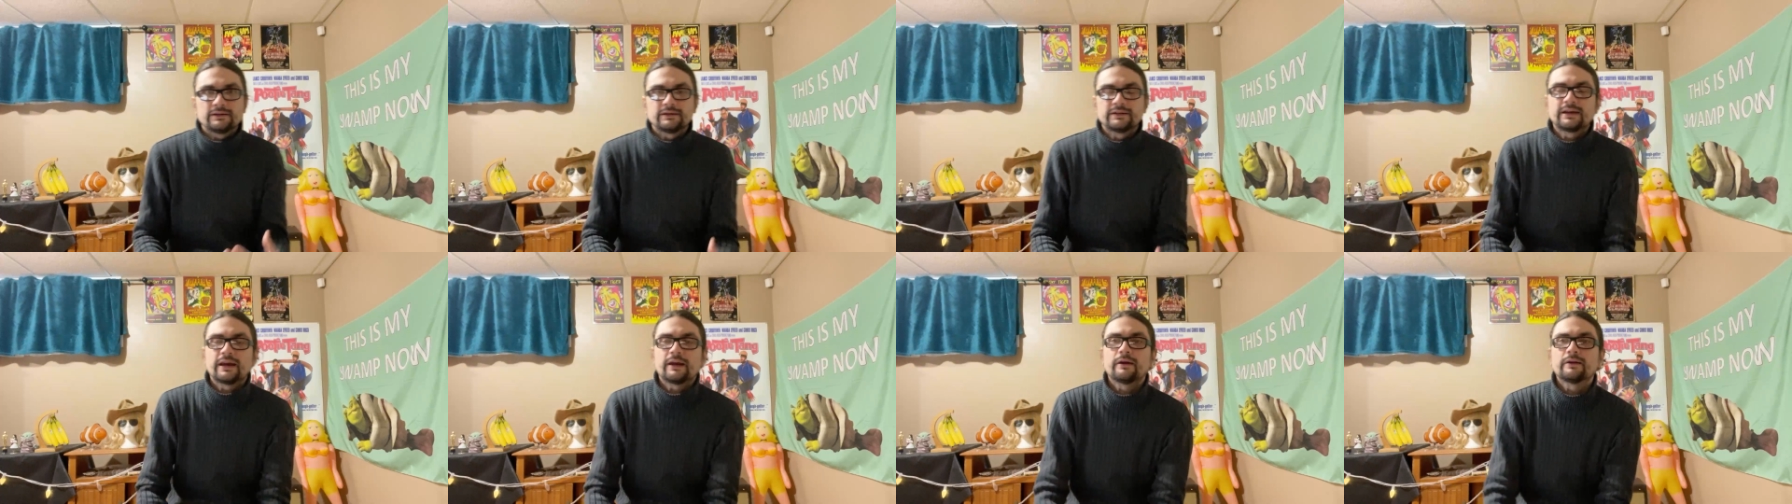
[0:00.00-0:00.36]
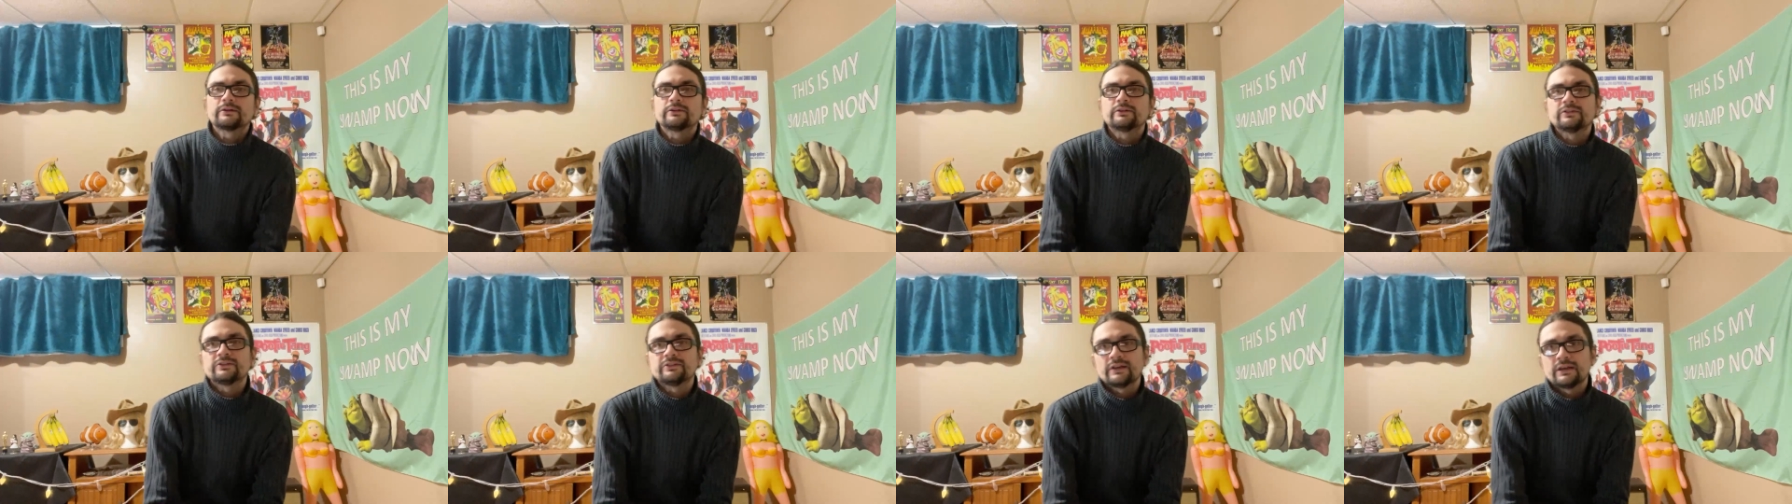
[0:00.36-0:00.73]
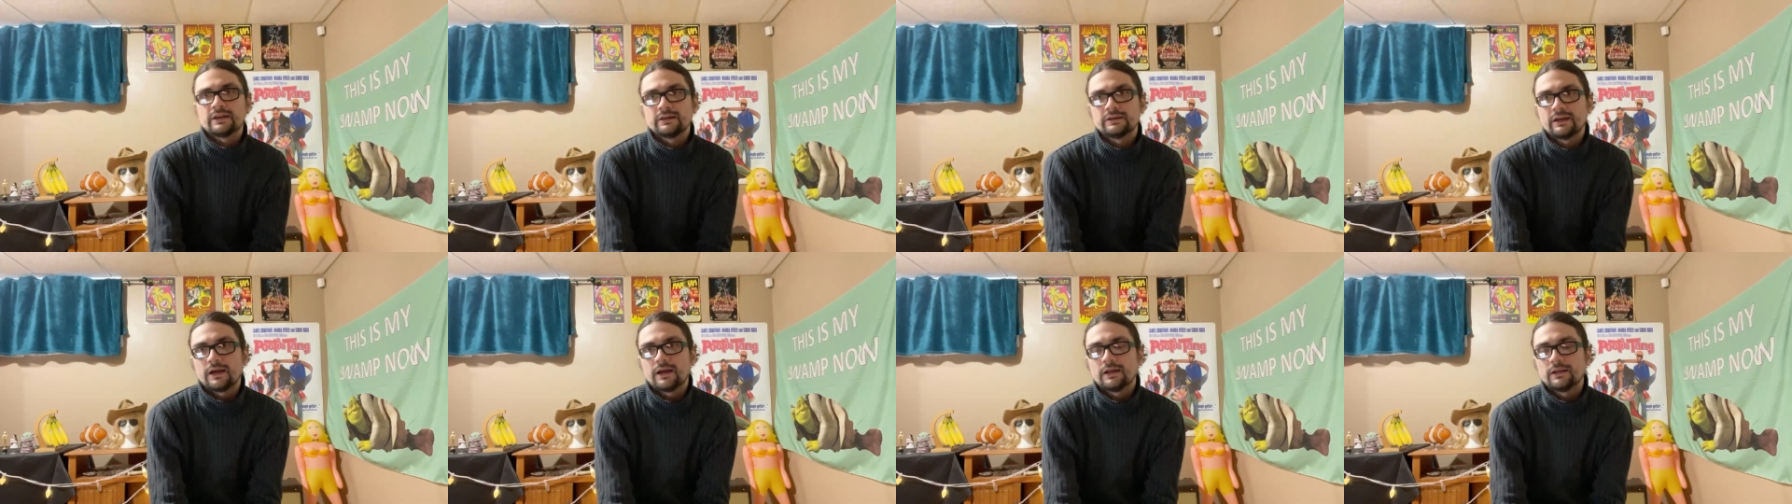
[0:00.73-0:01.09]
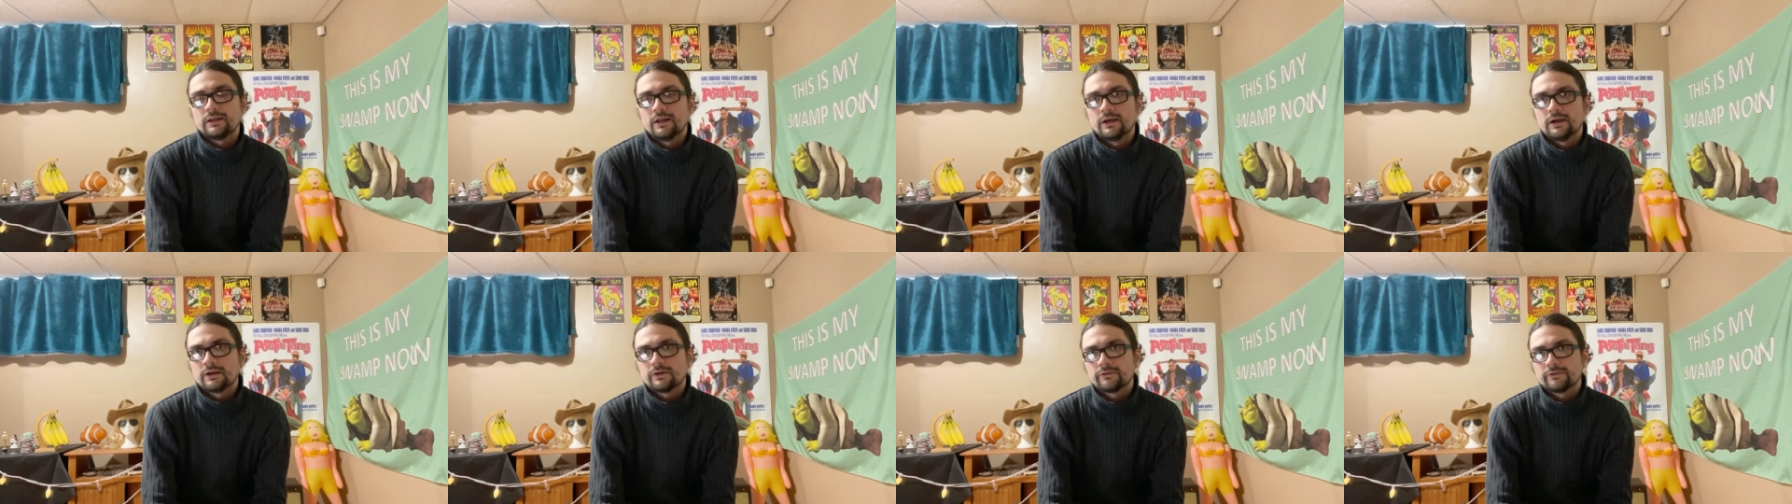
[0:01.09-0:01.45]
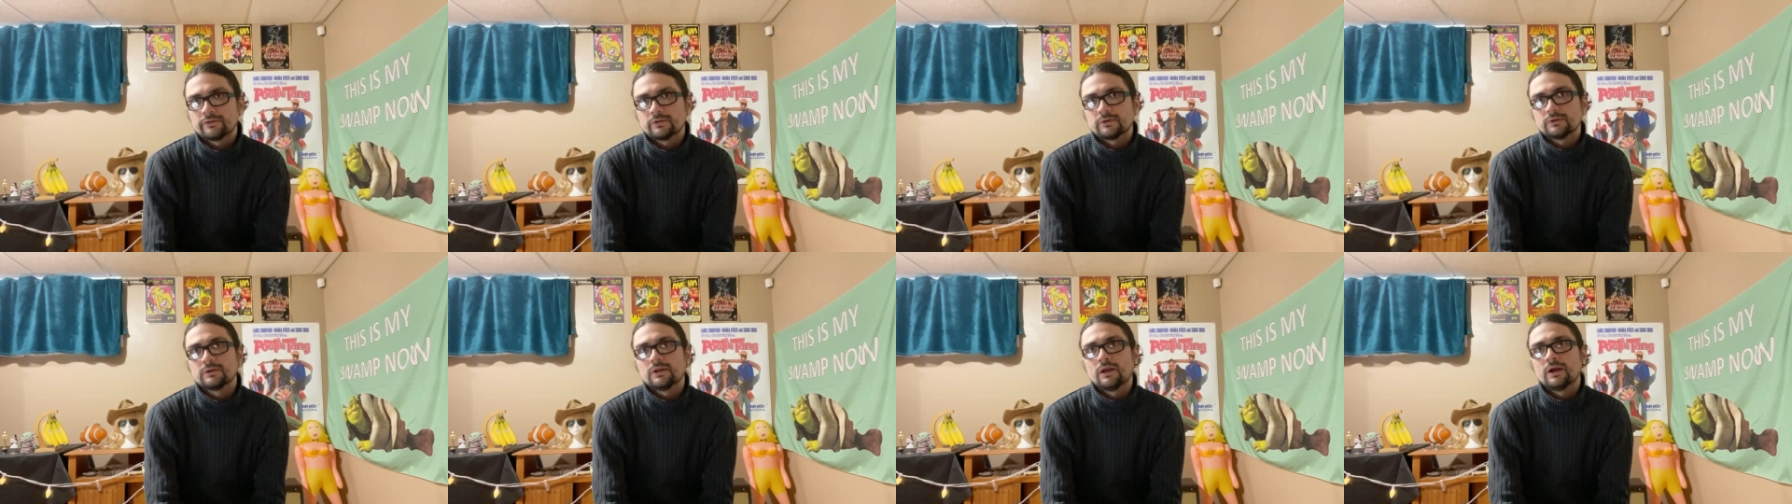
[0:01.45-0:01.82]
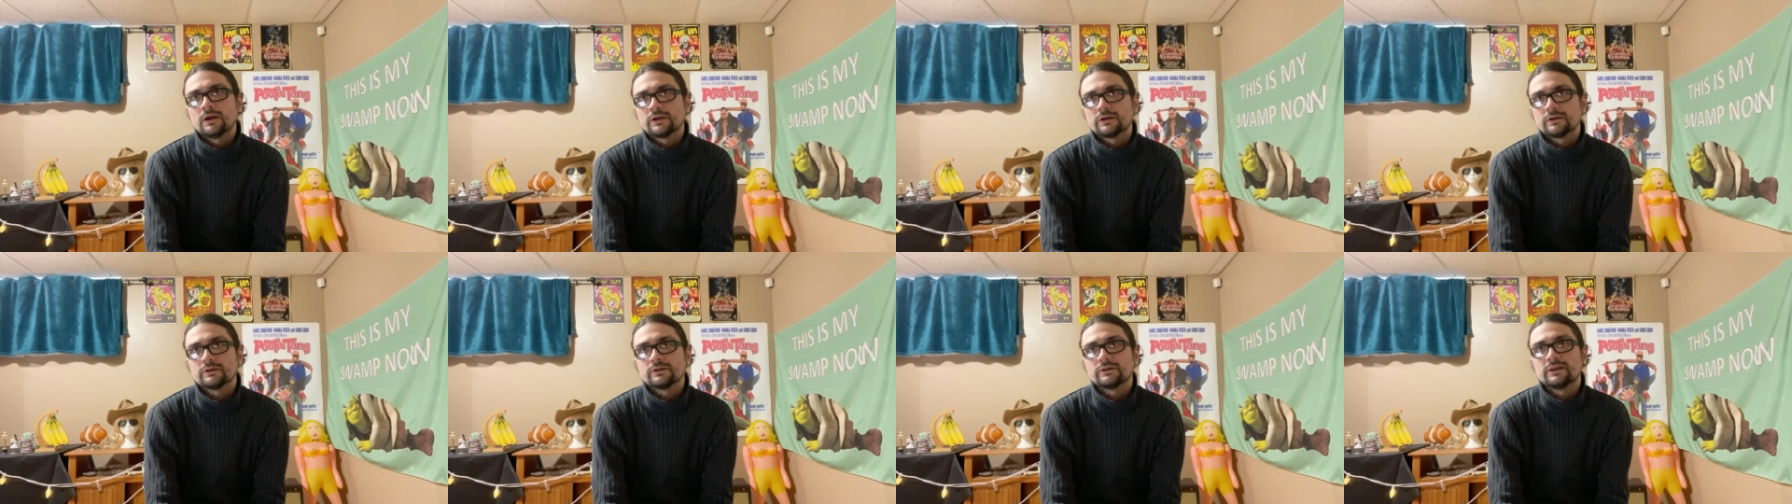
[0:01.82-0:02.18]
characters saying dialogue for
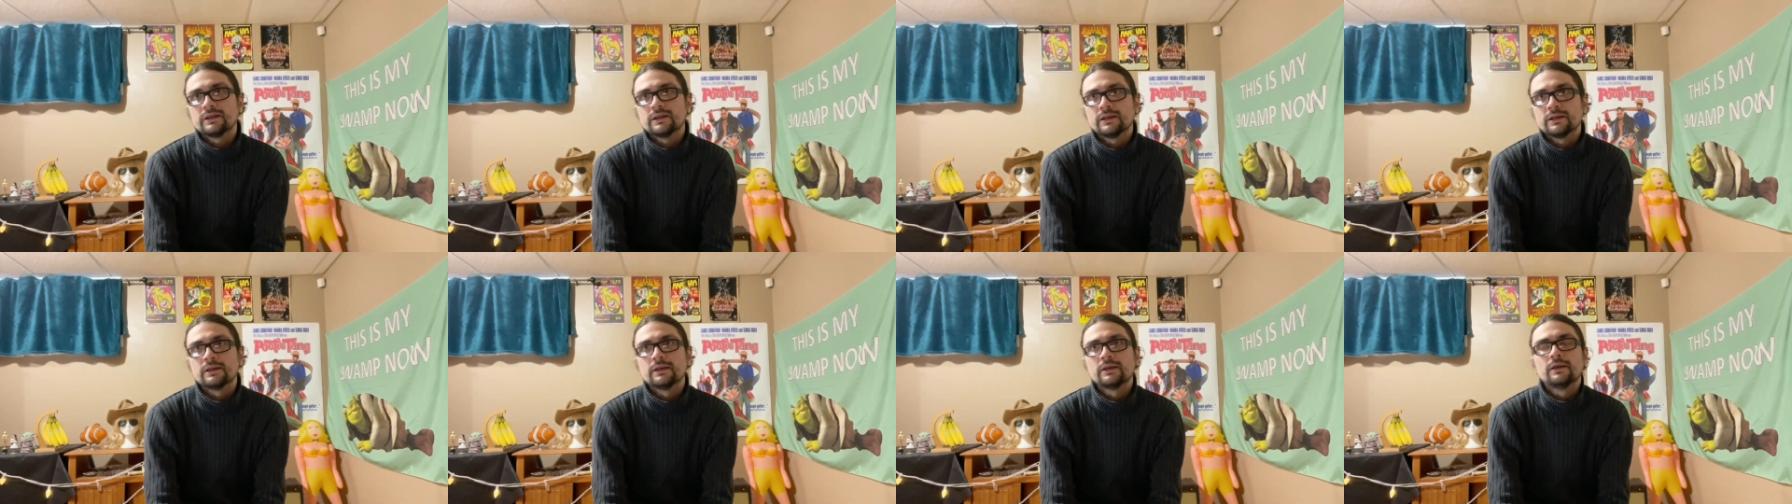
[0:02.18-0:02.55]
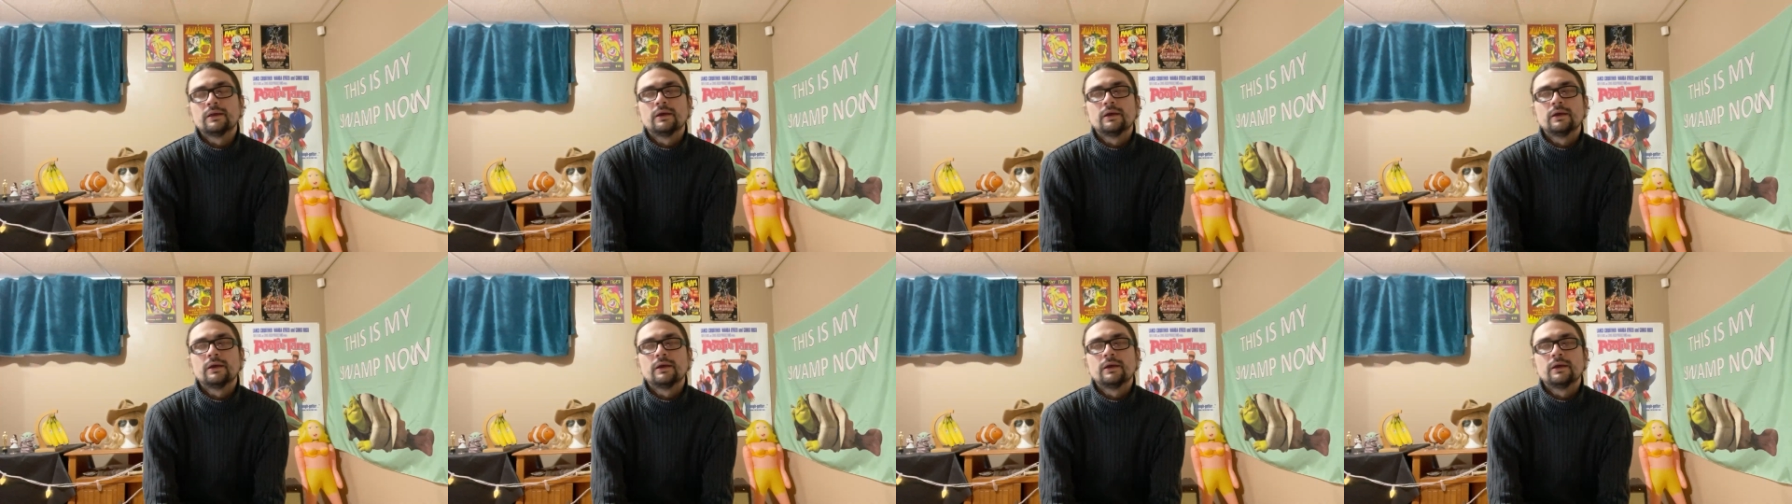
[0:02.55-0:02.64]
longer than